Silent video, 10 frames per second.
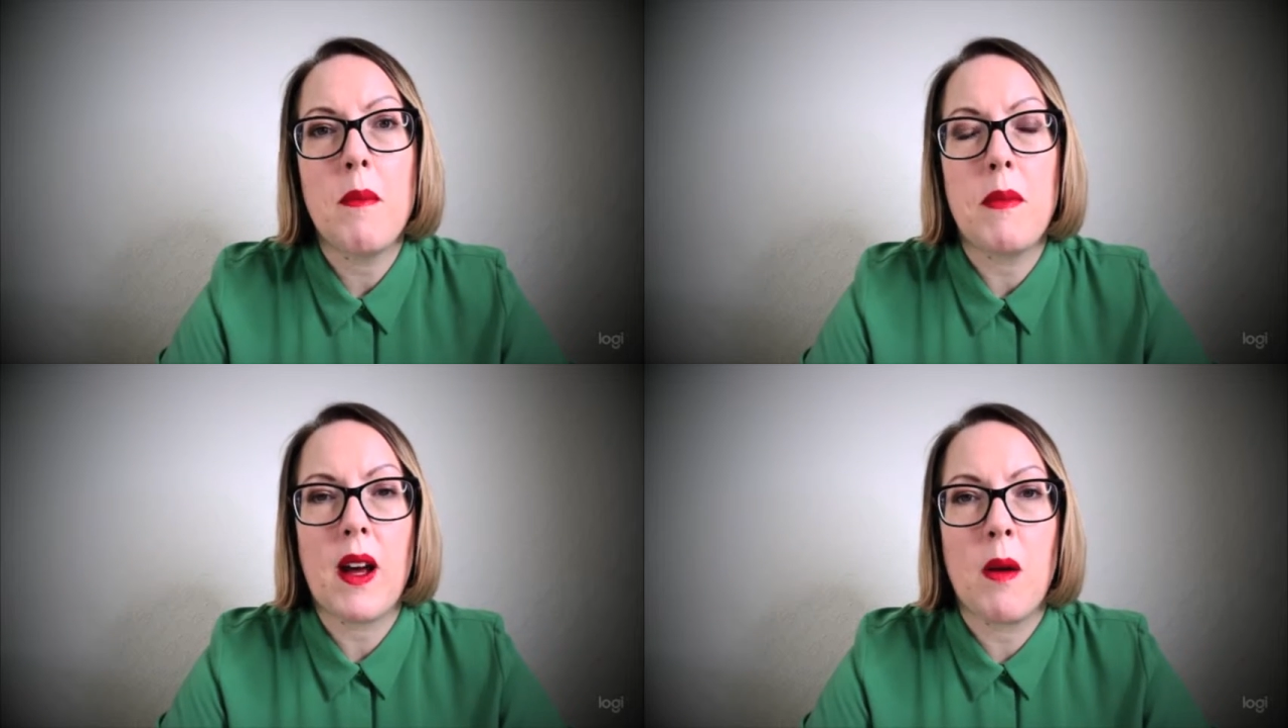
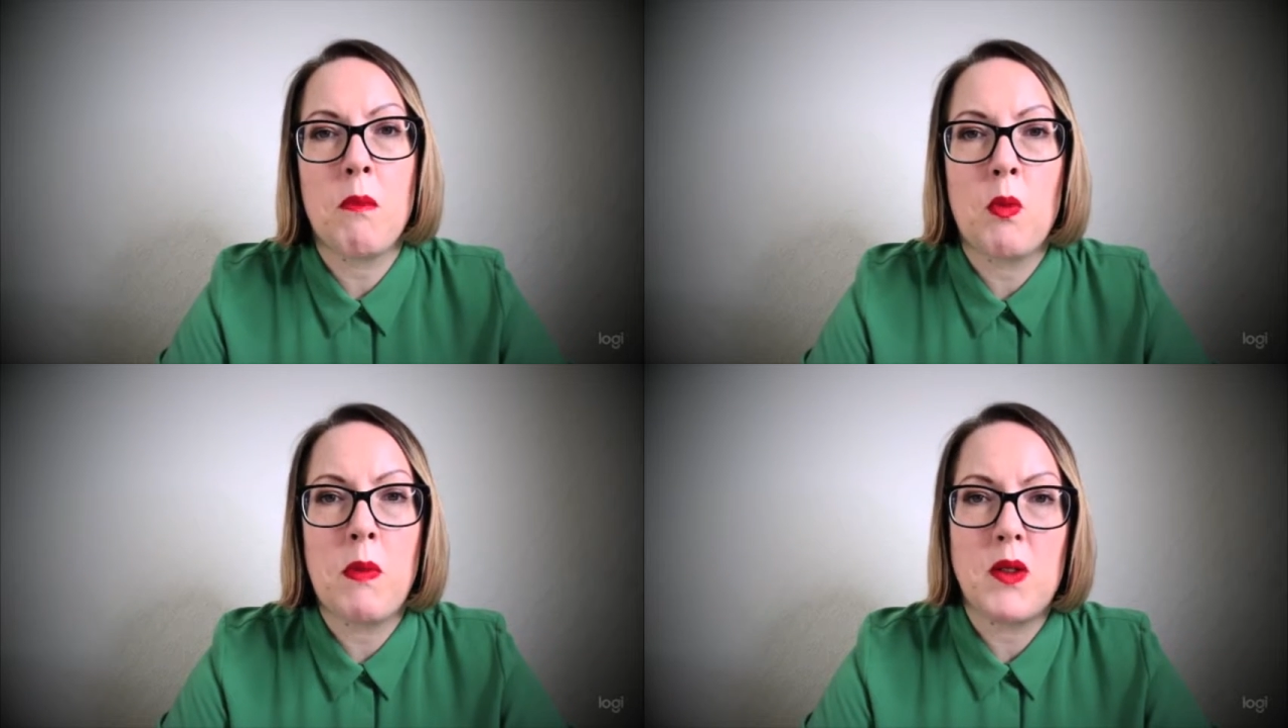become
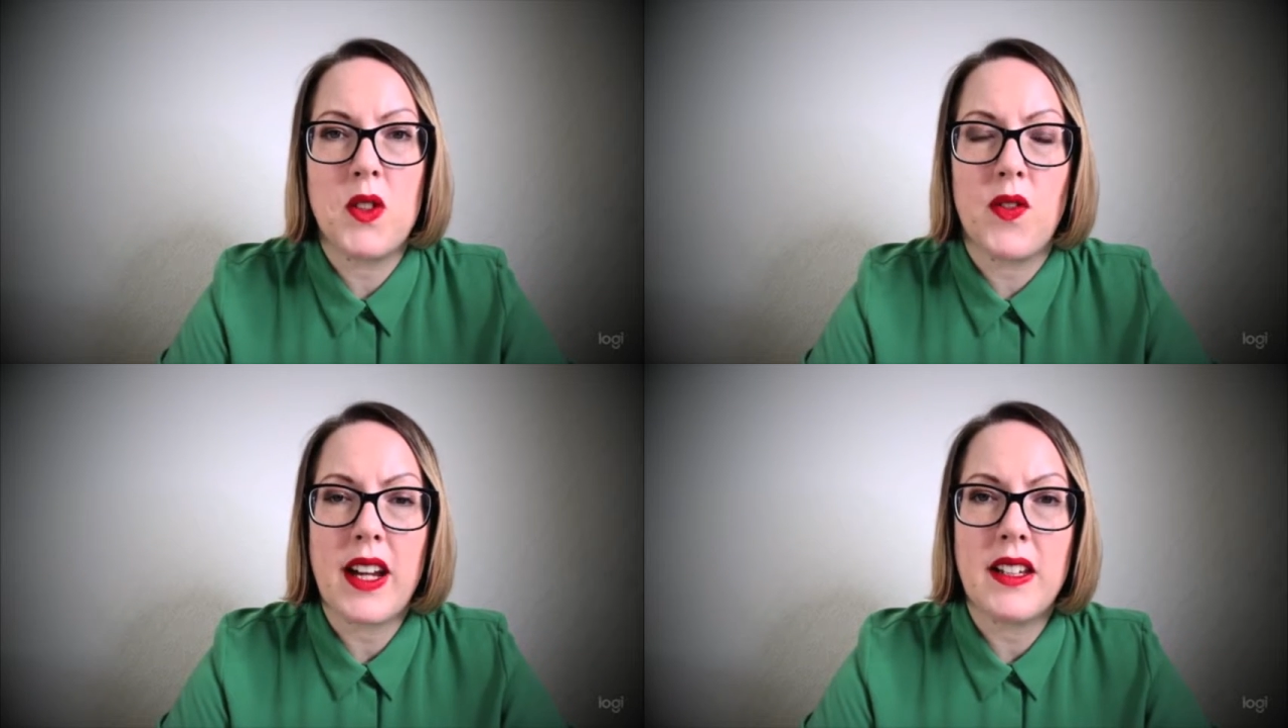more
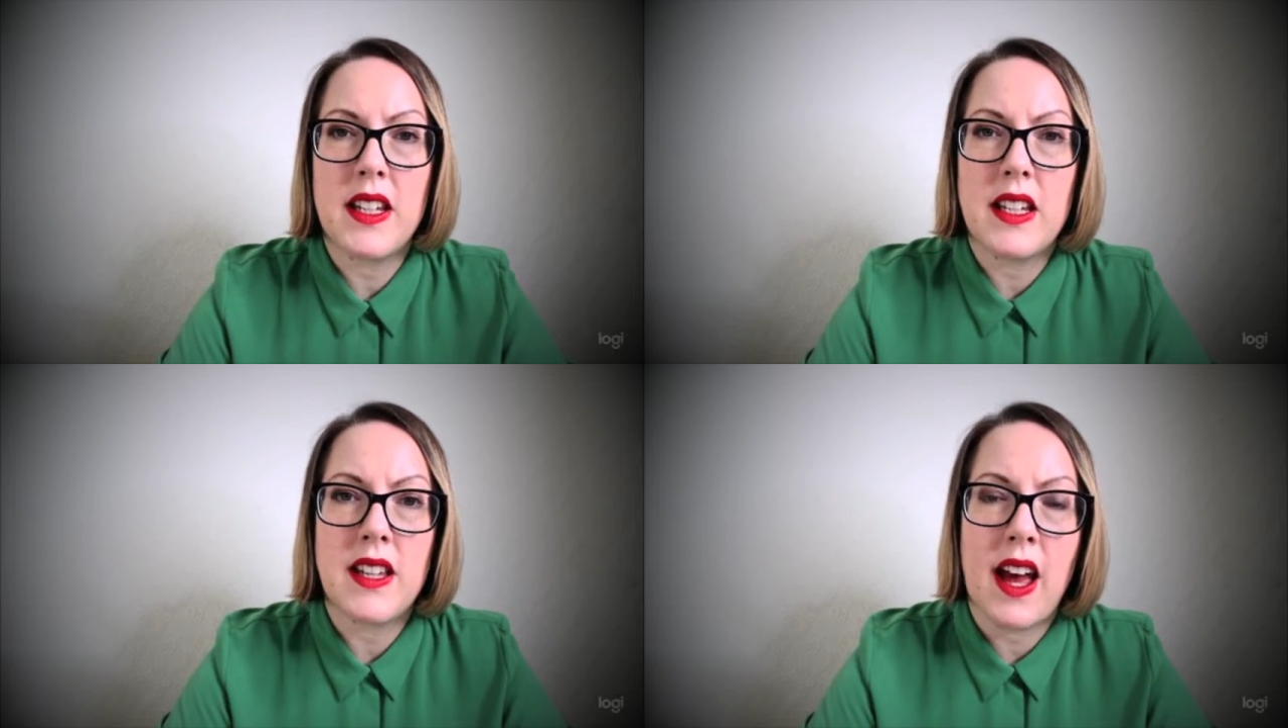
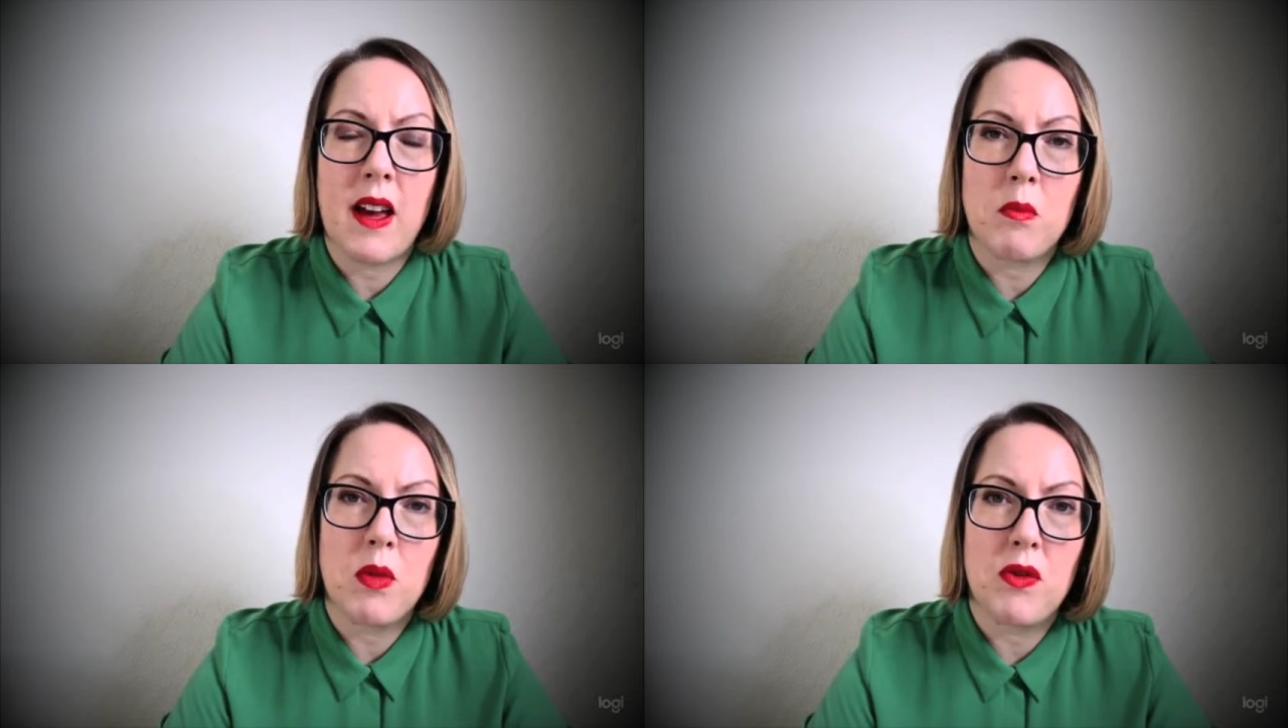motivated
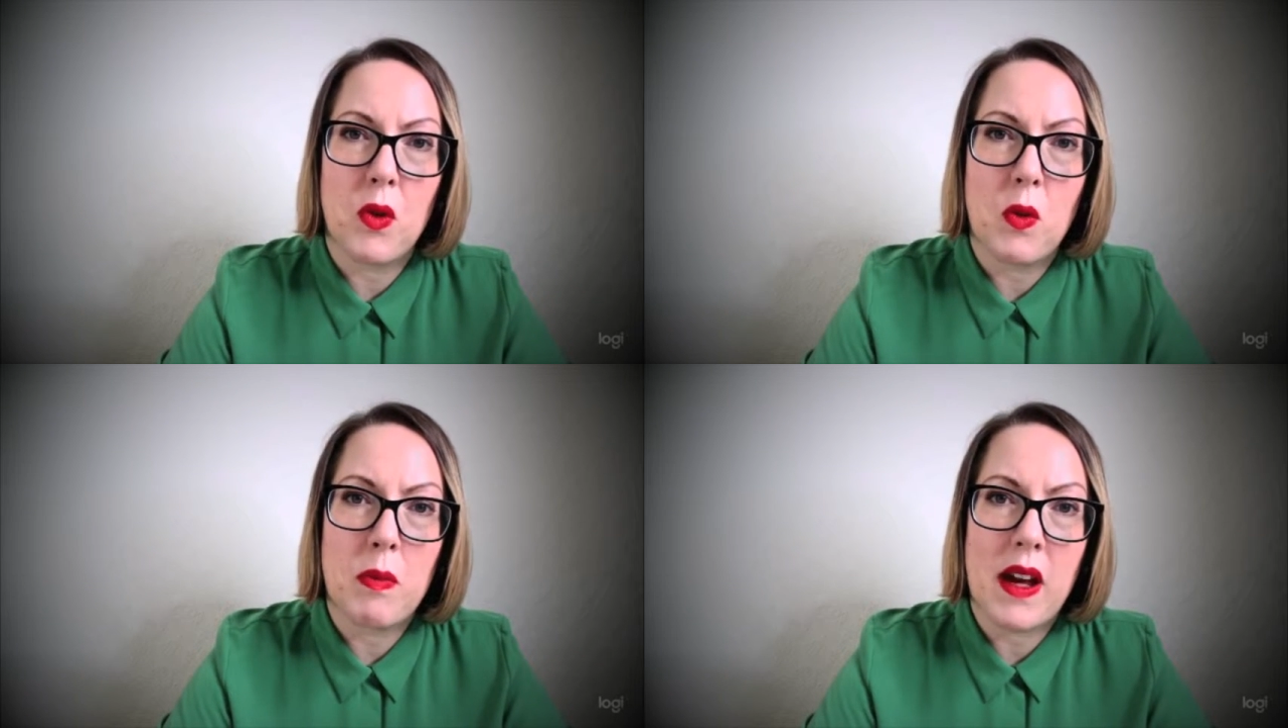and
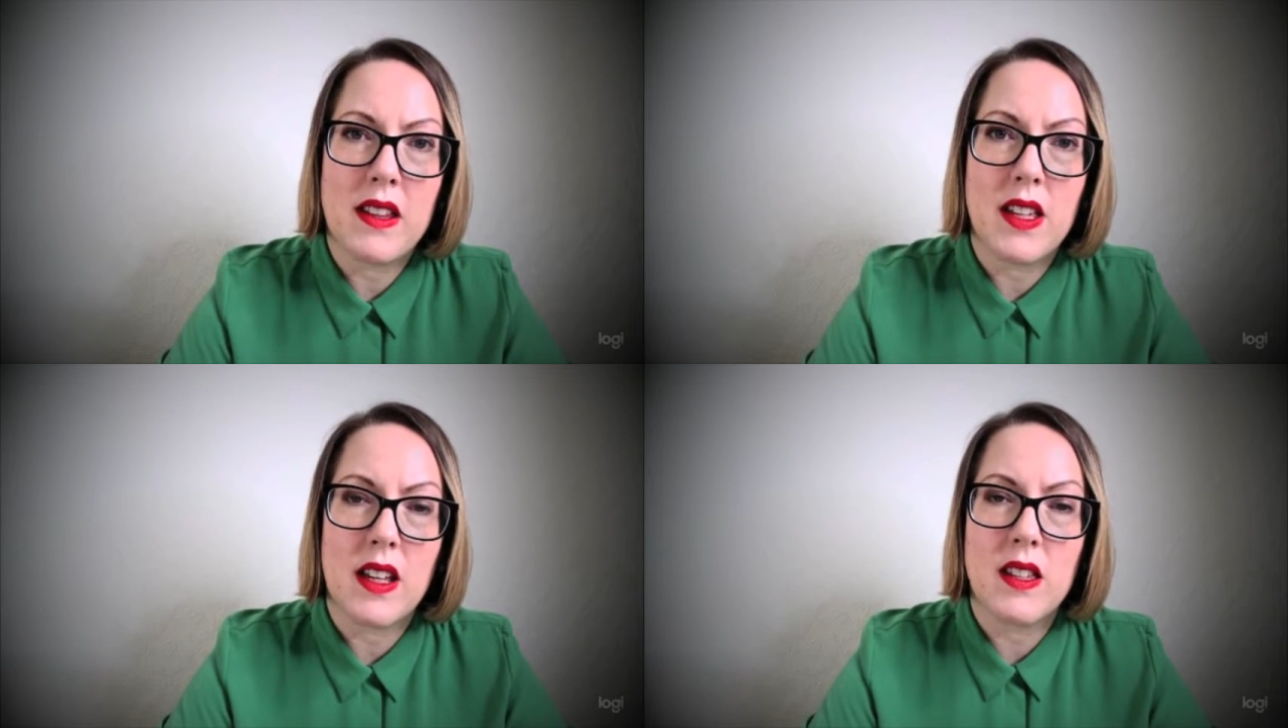perform better.